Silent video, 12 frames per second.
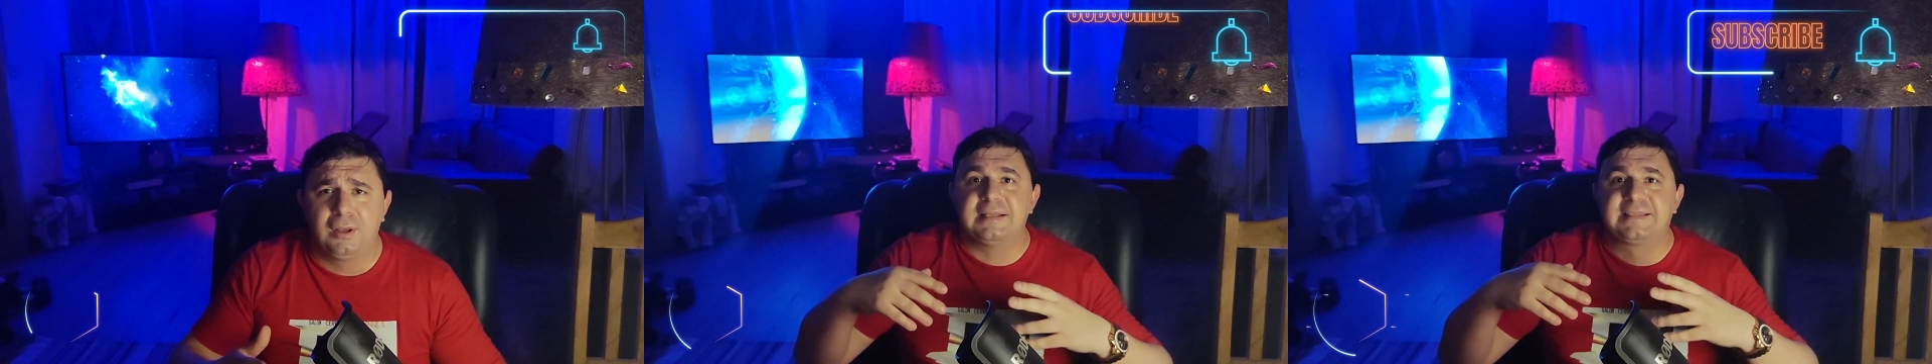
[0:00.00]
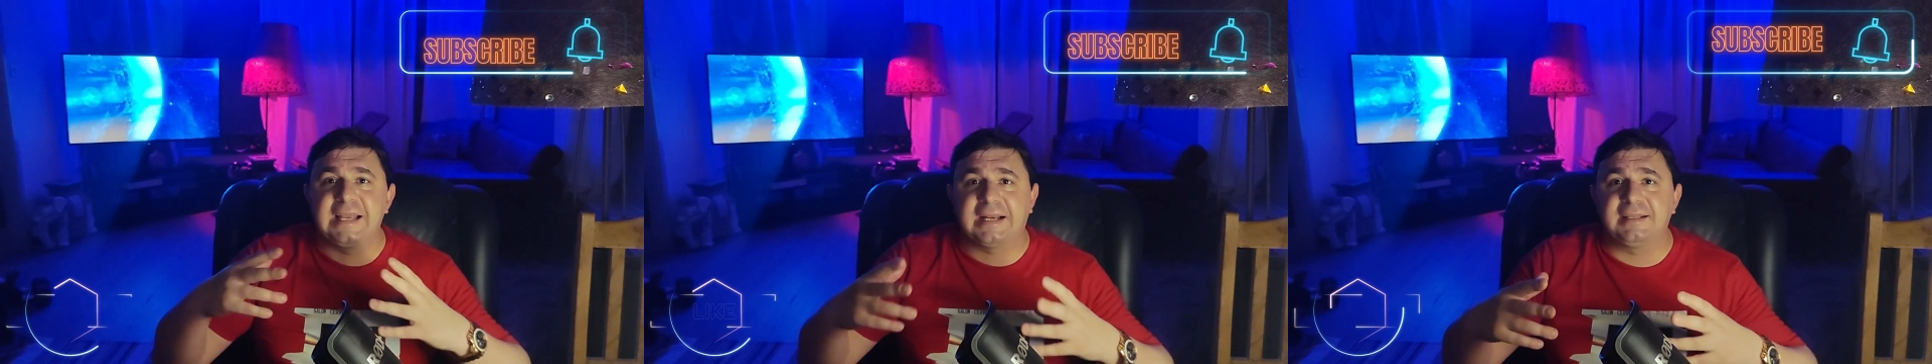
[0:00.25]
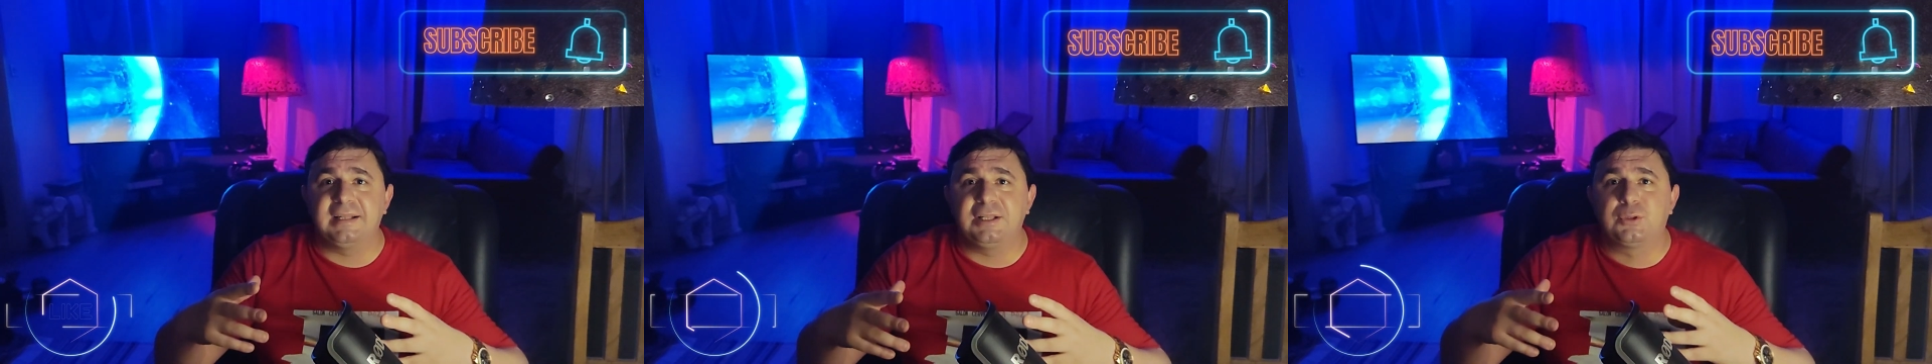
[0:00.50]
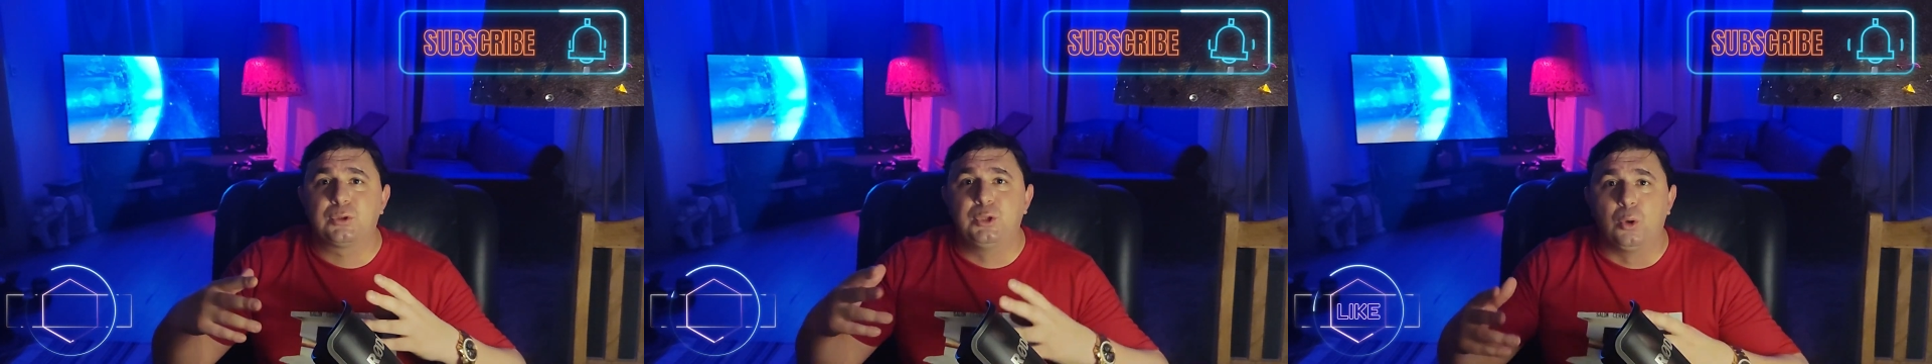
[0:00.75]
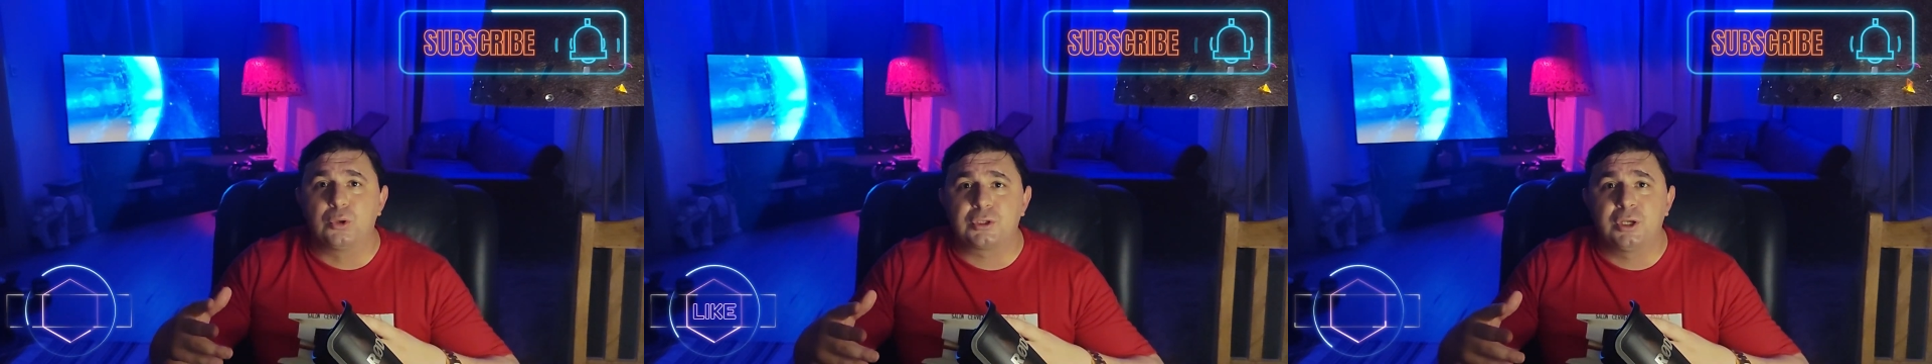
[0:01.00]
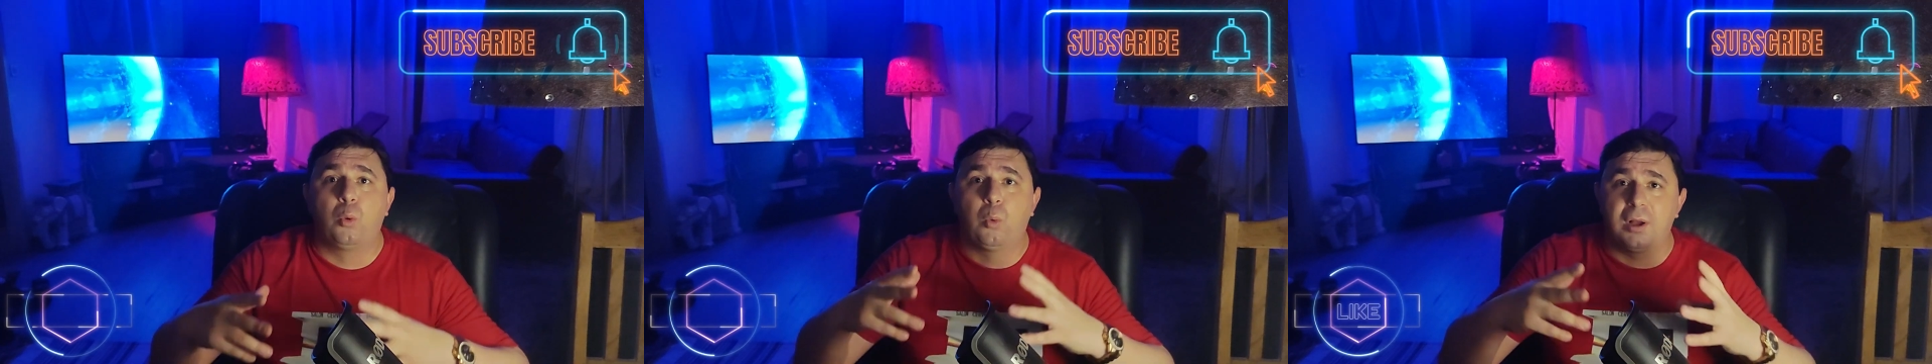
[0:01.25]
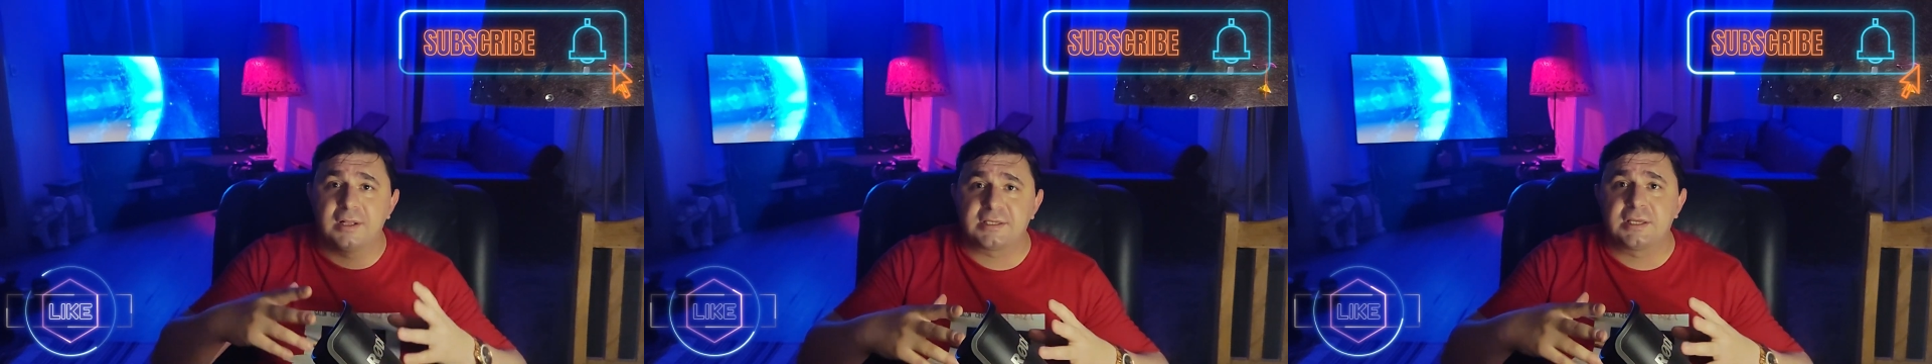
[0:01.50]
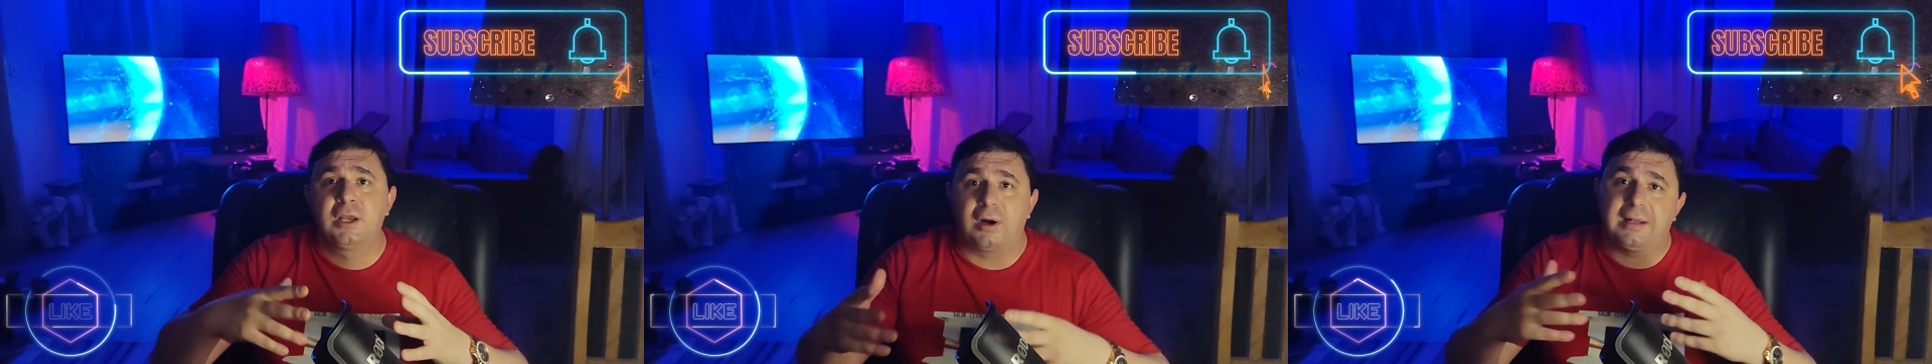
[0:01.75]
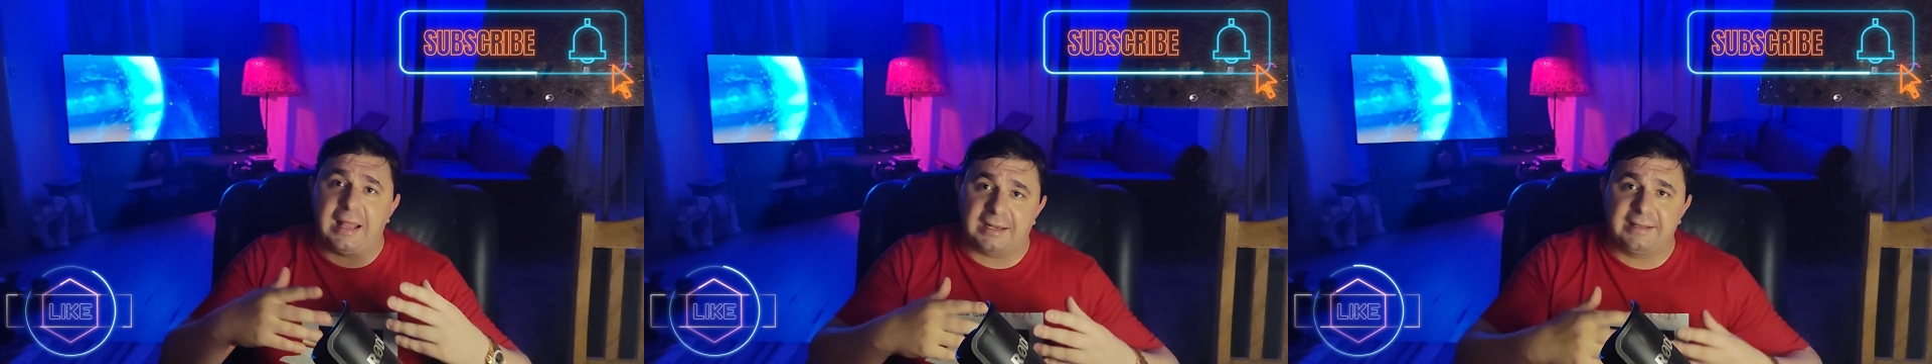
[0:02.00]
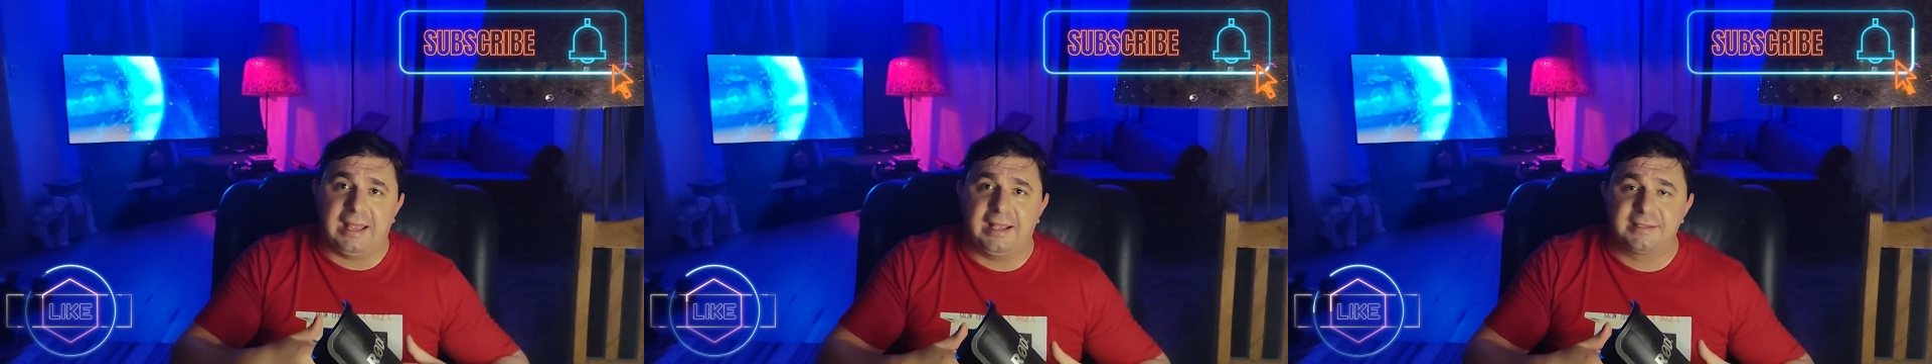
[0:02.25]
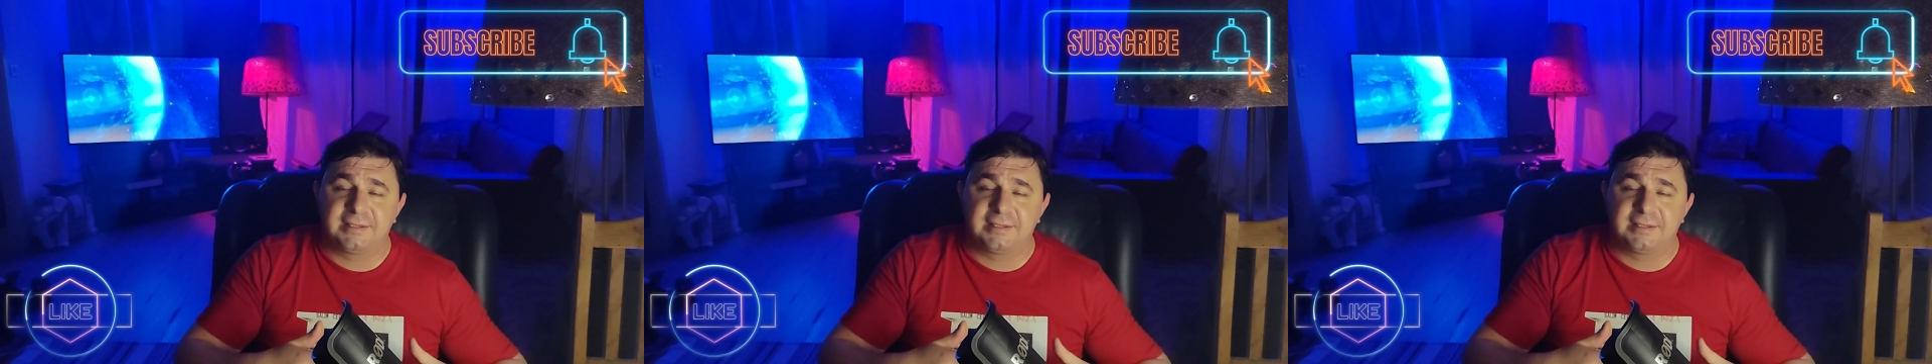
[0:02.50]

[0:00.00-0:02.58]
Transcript: and secondly, to those who once were like that.